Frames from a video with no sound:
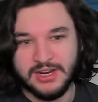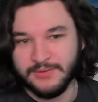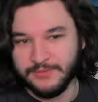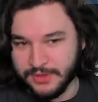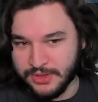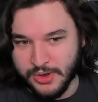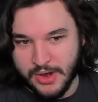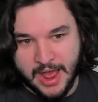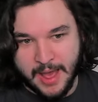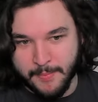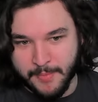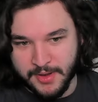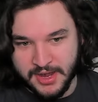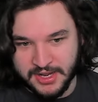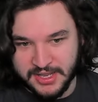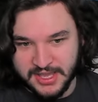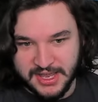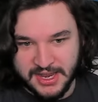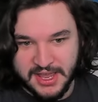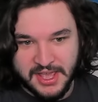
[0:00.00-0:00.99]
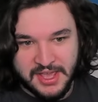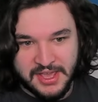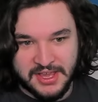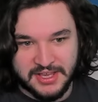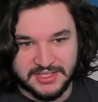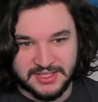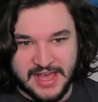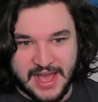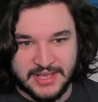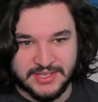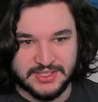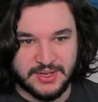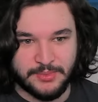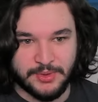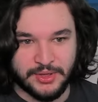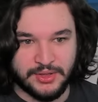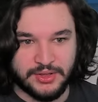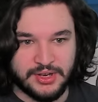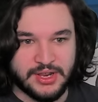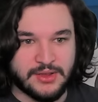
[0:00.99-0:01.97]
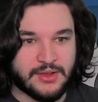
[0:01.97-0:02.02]
And if you happen to get his last
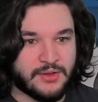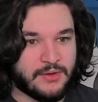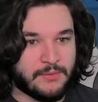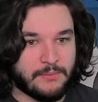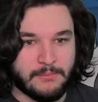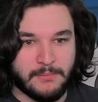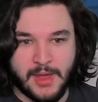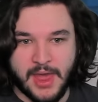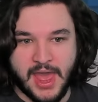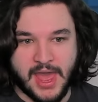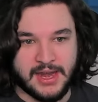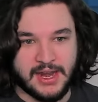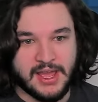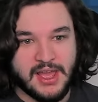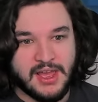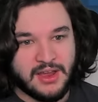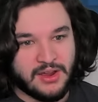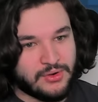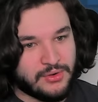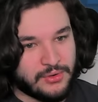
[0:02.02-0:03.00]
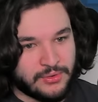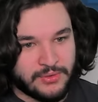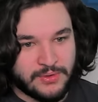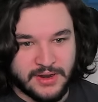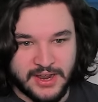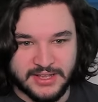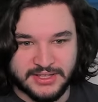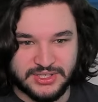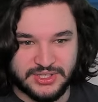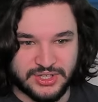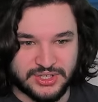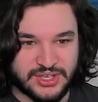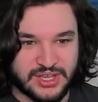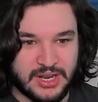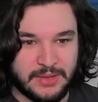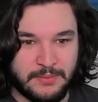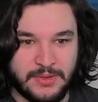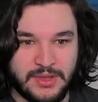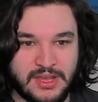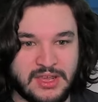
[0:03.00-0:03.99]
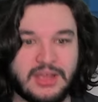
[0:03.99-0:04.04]
ability, man, ooh, it's just going
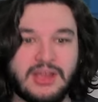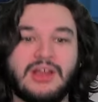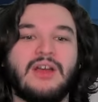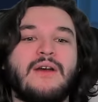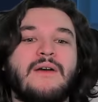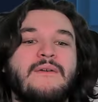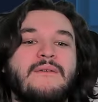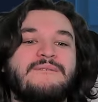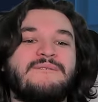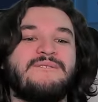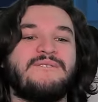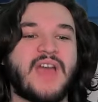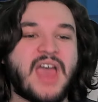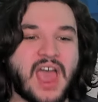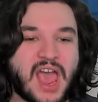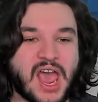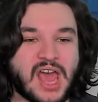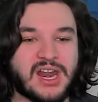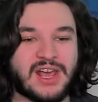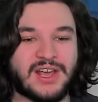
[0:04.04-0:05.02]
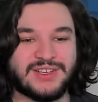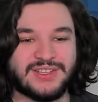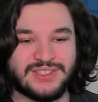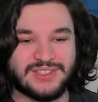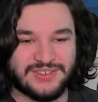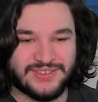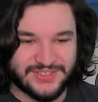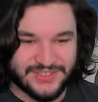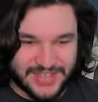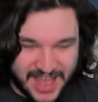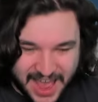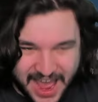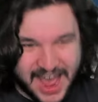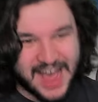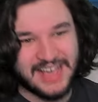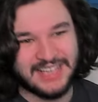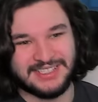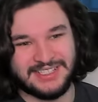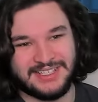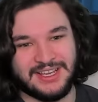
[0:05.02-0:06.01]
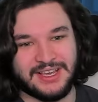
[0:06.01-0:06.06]
to be fantastic.
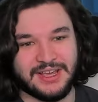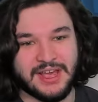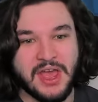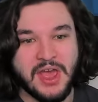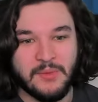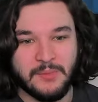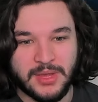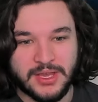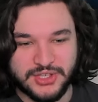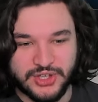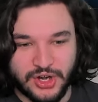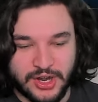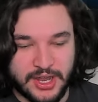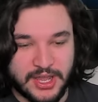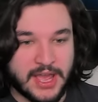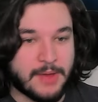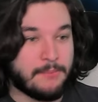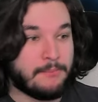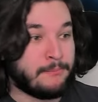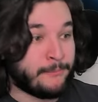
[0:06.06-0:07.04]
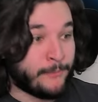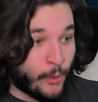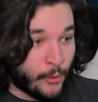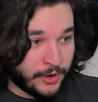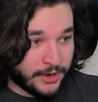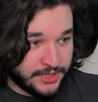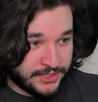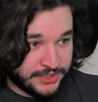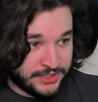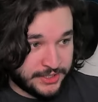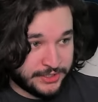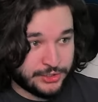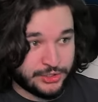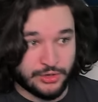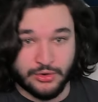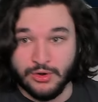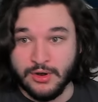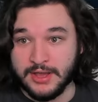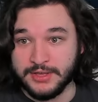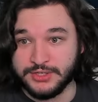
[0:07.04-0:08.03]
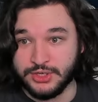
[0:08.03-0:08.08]
Fantastic because you're going to get more assists
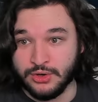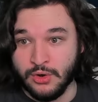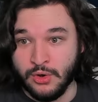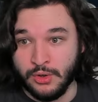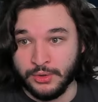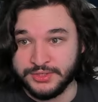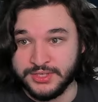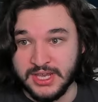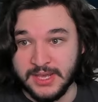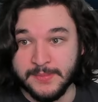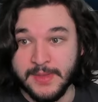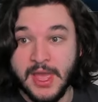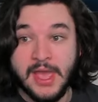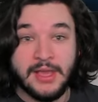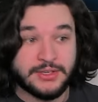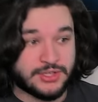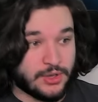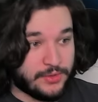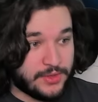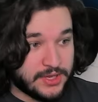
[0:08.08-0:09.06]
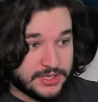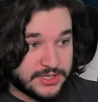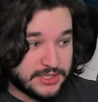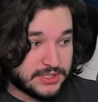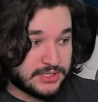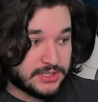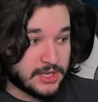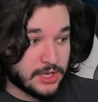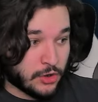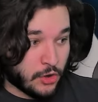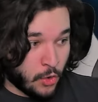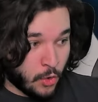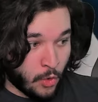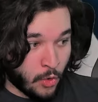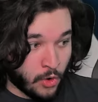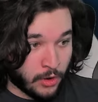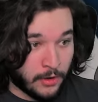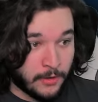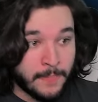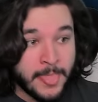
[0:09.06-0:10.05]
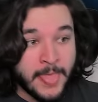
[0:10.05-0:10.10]
across your whole team. So this is the
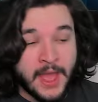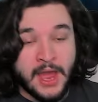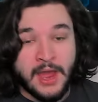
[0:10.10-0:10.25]
core.